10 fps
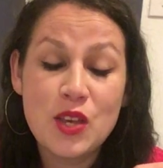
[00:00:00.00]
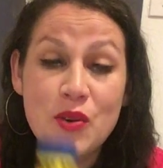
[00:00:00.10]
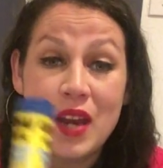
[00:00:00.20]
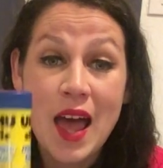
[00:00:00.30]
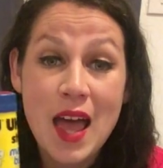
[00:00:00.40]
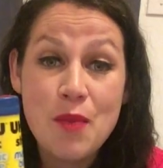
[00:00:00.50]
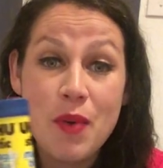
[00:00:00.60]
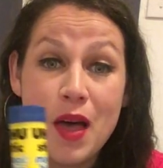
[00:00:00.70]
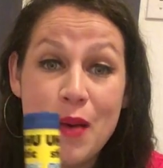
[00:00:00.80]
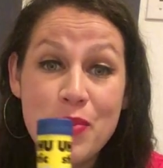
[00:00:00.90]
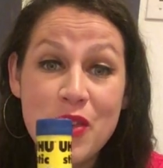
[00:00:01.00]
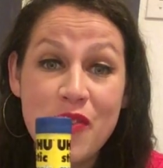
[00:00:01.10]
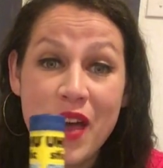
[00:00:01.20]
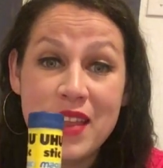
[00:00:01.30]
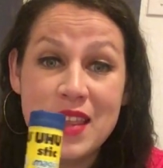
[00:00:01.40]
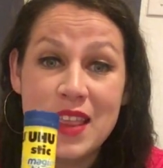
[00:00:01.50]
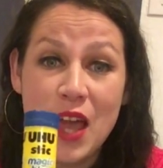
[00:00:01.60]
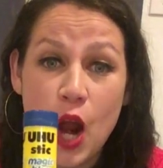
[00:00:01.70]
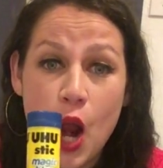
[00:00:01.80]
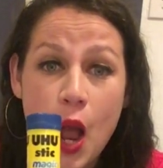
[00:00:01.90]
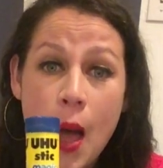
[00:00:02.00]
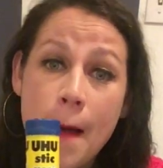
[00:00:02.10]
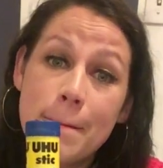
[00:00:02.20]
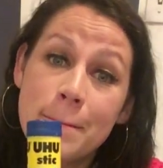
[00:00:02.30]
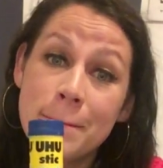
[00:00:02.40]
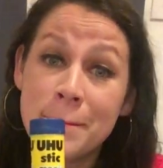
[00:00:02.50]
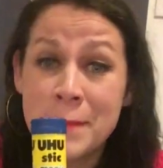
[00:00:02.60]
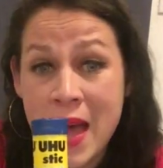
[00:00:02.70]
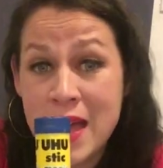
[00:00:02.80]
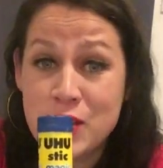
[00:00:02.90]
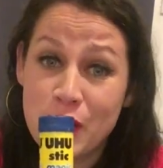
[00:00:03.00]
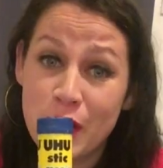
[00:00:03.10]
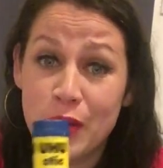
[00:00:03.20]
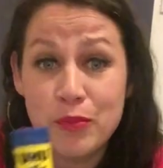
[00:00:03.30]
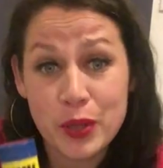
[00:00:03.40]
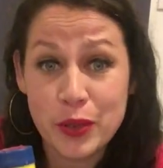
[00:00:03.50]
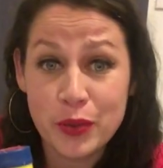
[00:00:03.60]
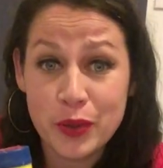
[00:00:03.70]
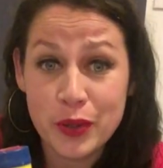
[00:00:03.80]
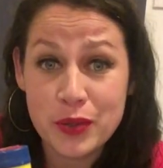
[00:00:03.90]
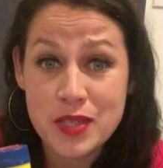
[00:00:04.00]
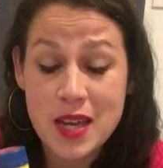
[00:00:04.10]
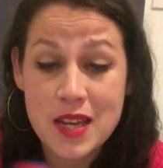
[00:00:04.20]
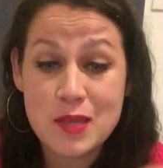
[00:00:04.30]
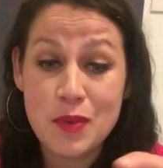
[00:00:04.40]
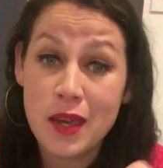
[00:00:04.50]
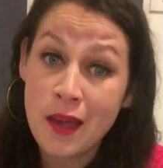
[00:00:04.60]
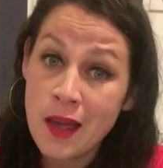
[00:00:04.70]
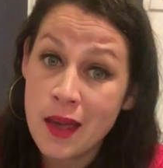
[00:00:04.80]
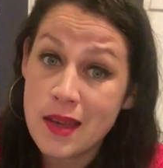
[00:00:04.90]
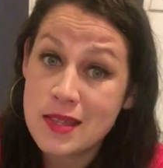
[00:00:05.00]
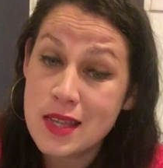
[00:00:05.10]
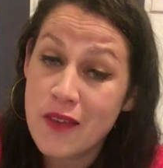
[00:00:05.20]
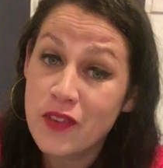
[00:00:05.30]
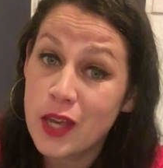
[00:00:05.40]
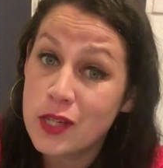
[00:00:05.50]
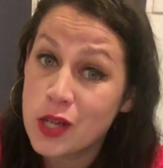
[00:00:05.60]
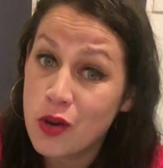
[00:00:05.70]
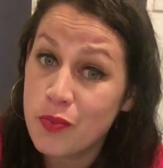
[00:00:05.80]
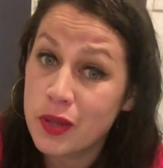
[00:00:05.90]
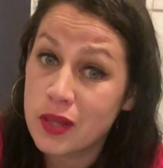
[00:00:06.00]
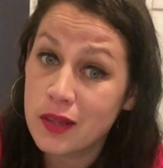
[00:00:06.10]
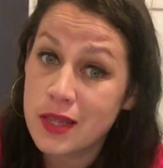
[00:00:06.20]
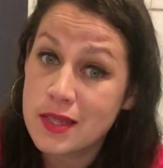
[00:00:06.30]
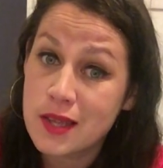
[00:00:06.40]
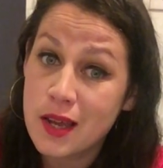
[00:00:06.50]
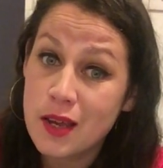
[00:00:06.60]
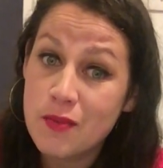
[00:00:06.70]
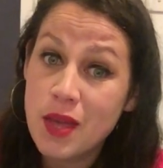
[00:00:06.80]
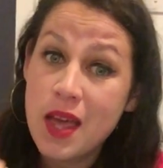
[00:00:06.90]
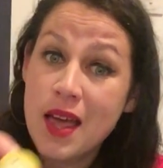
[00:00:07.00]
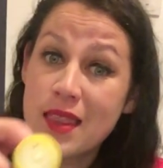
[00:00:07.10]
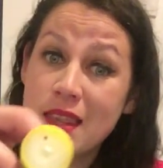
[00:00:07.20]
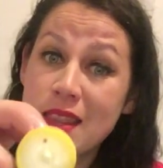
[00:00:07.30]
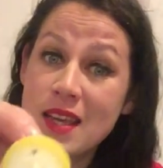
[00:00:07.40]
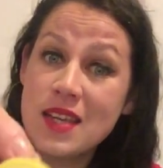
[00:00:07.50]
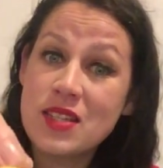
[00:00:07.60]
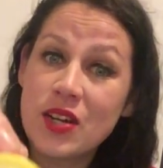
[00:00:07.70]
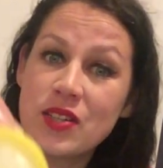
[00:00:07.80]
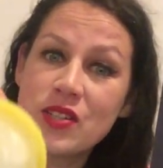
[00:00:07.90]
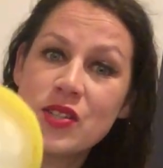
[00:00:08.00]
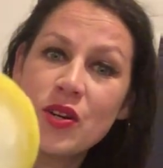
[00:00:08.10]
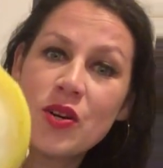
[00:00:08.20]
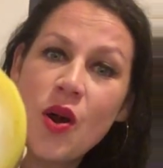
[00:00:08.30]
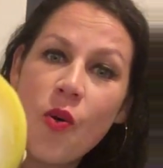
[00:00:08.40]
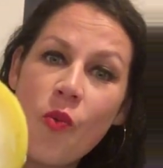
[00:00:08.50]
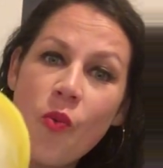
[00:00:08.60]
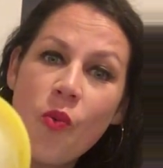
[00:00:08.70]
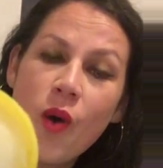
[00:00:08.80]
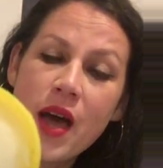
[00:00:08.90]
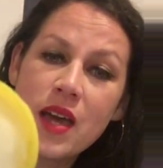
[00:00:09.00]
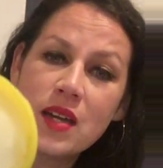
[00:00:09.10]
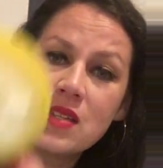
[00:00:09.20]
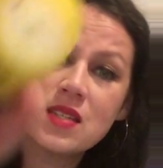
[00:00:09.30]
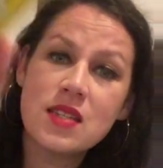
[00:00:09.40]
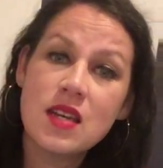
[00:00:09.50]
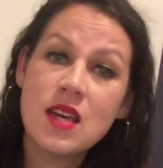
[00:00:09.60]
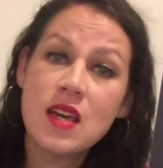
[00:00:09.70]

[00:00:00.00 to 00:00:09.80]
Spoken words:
you can hype up the fact that they are magic blue glue sticks, because if you don't put the lids on them, then they start to turn white.